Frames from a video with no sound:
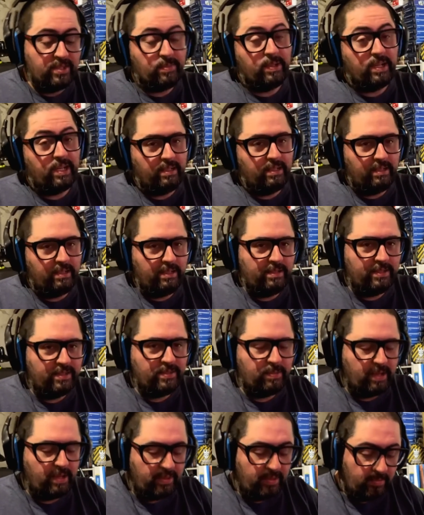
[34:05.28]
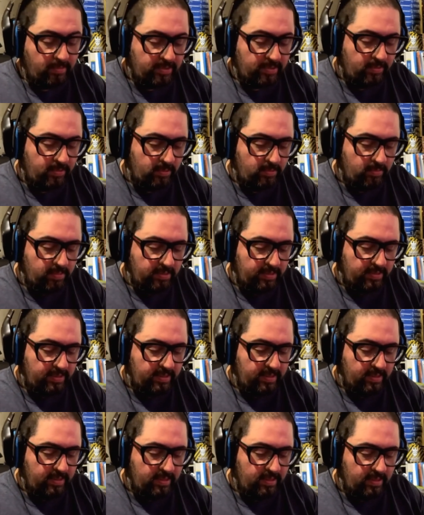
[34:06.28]
one I thought was cool,
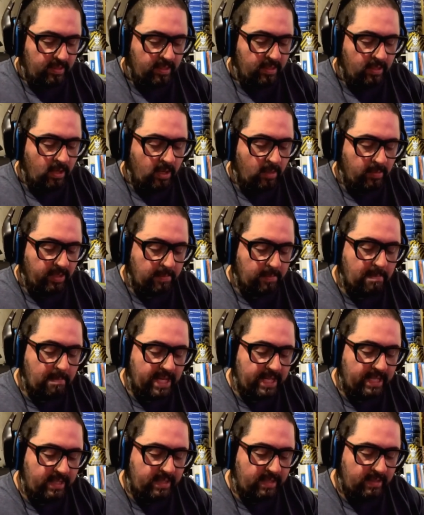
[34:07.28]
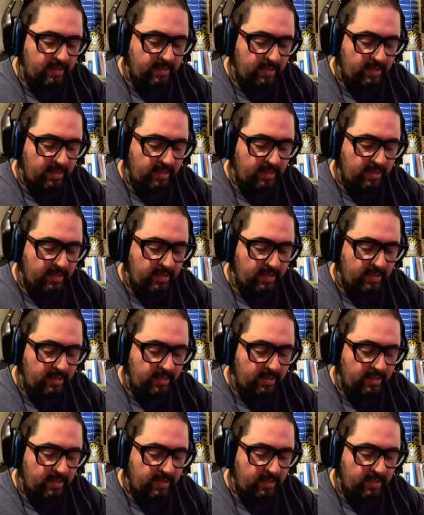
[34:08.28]
but economic might.